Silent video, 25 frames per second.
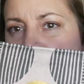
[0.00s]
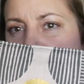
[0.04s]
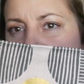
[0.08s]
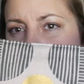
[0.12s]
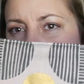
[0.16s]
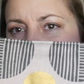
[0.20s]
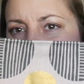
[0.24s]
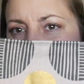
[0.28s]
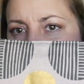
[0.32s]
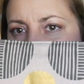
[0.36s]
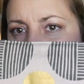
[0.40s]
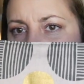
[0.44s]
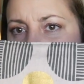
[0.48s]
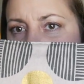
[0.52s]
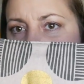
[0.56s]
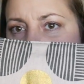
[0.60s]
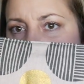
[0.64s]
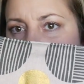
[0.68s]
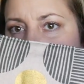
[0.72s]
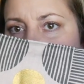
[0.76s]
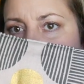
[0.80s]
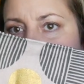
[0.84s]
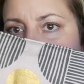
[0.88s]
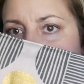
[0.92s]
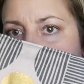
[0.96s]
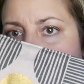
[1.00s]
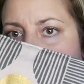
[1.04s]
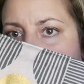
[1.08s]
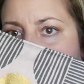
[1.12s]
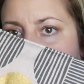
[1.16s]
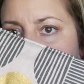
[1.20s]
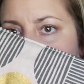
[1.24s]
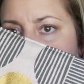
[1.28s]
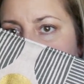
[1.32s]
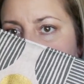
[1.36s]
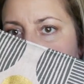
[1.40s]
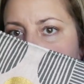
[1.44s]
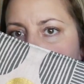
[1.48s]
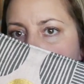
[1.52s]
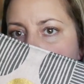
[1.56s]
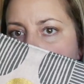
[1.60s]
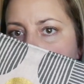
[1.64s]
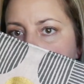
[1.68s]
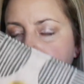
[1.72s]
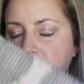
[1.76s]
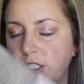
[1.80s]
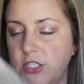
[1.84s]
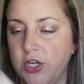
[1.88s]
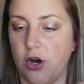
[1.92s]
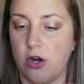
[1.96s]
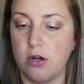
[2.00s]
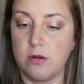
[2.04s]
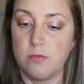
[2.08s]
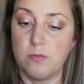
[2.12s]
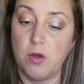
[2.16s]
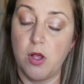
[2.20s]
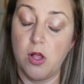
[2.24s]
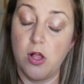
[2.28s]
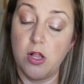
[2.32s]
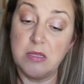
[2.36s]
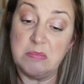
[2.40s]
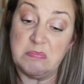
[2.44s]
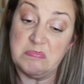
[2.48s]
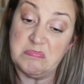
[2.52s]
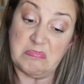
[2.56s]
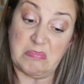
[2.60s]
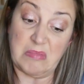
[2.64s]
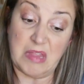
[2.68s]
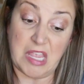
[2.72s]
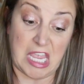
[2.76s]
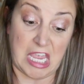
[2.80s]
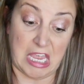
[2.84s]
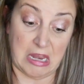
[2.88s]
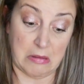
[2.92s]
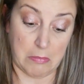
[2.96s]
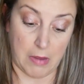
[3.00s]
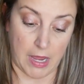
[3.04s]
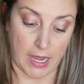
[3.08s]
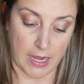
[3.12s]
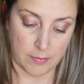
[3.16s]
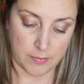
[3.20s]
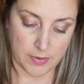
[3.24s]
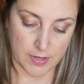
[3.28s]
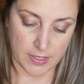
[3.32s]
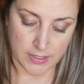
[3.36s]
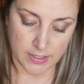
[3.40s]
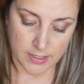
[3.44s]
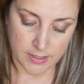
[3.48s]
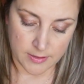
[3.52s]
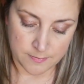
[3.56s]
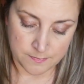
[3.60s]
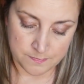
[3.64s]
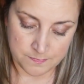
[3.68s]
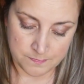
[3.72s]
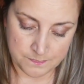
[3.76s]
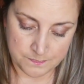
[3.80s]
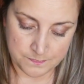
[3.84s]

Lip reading: sort of is like an abstract yarn ball, in my opinion.